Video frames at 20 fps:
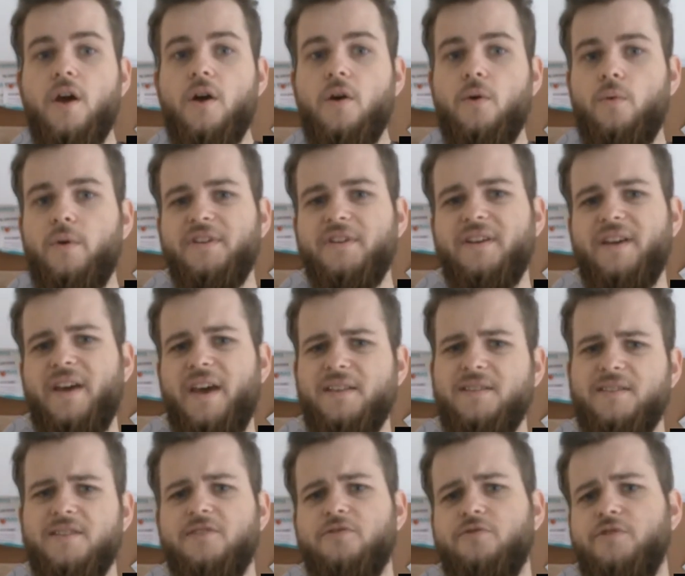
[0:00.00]
where the
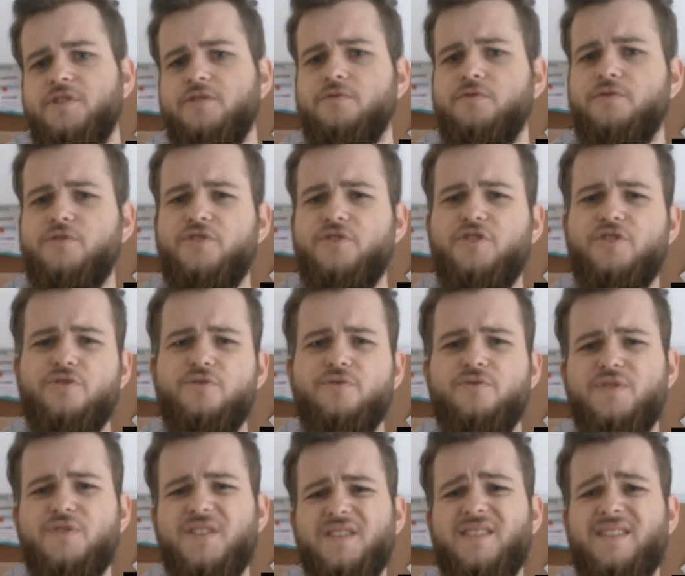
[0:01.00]
ancestry you choose